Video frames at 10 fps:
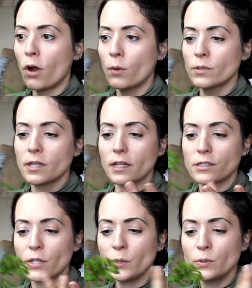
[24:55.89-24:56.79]
It was like
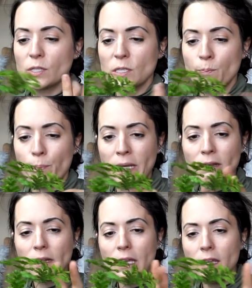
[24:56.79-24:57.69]
so
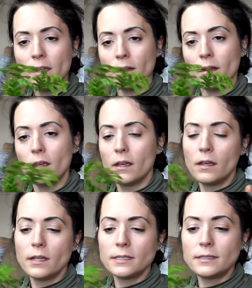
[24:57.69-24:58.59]
spindly and
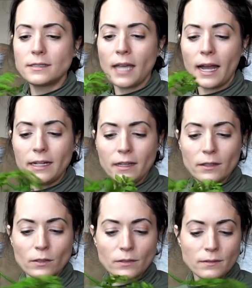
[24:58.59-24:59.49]
tiny
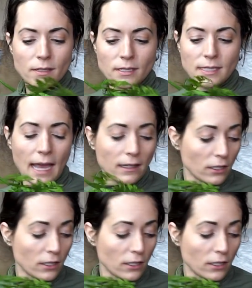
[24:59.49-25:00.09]
little sad